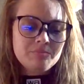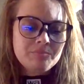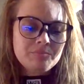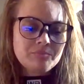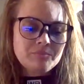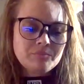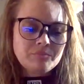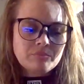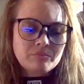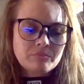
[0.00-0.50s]

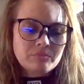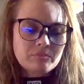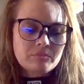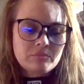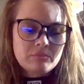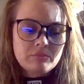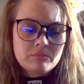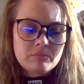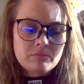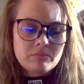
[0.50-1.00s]

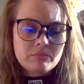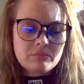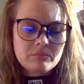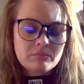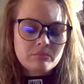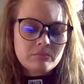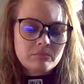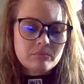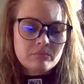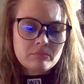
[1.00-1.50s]

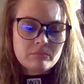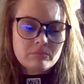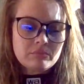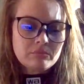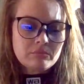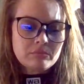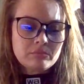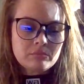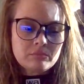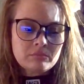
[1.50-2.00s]

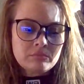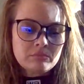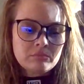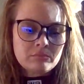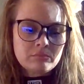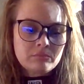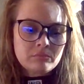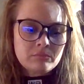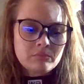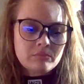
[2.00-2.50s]

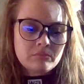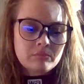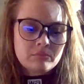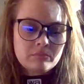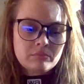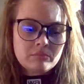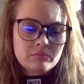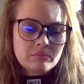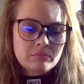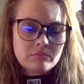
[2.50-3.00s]

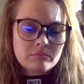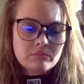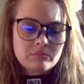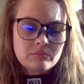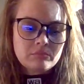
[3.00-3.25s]
No one is speaking in this clip.